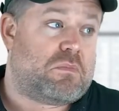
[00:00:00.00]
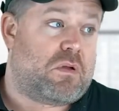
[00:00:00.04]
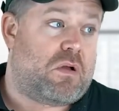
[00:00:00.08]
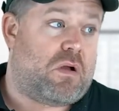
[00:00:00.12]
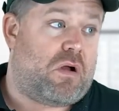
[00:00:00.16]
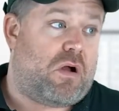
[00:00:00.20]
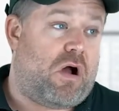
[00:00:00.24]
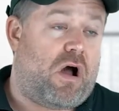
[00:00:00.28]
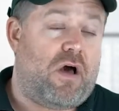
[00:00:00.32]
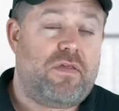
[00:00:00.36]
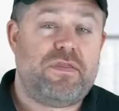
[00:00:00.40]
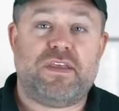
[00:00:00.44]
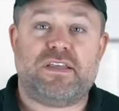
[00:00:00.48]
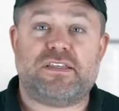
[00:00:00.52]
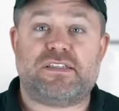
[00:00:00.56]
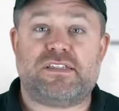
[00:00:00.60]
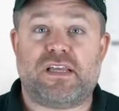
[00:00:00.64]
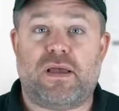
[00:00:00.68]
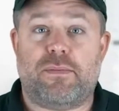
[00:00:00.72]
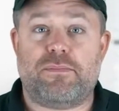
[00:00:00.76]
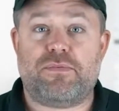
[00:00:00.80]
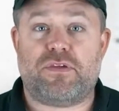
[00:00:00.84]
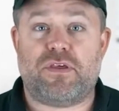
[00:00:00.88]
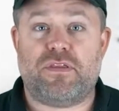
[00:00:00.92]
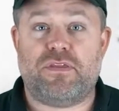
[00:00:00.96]
on the
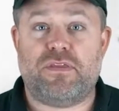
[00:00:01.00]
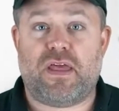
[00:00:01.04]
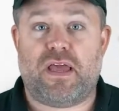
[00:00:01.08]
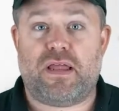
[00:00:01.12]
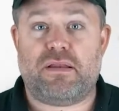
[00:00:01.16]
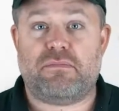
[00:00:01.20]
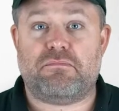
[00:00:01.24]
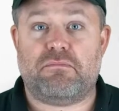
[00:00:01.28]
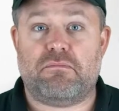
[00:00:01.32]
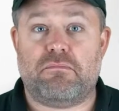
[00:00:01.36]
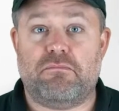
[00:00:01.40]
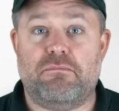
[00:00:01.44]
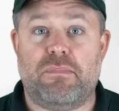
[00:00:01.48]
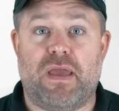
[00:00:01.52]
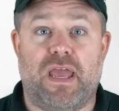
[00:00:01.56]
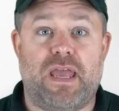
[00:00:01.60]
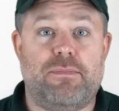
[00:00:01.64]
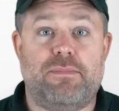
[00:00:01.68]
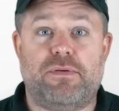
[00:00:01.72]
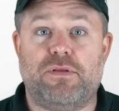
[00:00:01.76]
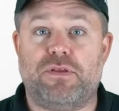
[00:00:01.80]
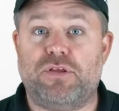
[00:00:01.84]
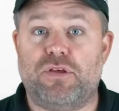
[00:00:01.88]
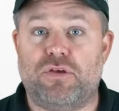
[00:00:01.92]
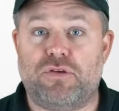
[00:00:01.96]
assumption that
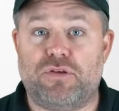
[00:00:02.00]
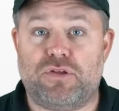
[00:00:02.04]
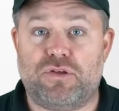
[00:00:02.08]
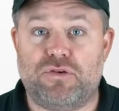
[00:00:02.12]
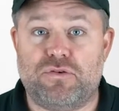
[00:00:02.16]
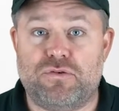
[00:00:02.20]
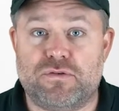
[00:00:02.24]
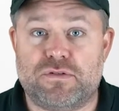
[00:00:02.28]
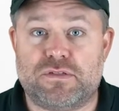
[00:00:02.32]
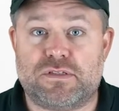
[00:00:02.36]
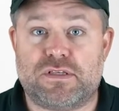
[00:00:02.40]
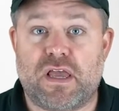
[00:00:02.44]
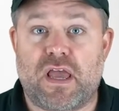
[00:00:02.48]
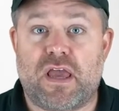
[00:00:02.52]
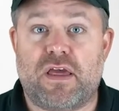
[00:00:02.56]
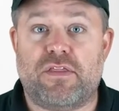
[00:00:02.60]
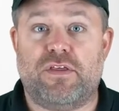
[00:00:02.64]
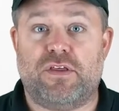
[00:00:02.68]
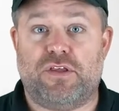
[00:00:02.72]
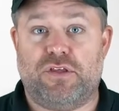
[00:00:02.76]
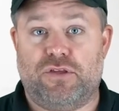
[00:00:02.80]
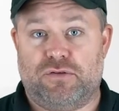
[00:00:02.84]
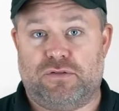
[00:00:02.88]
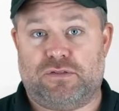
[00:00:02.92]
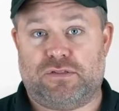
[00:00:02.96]
maybe you'll use the
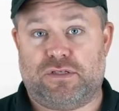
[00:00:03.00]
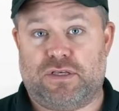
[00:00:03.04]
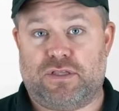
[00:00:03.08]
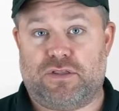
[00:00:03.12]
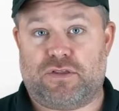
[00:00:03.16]
usage.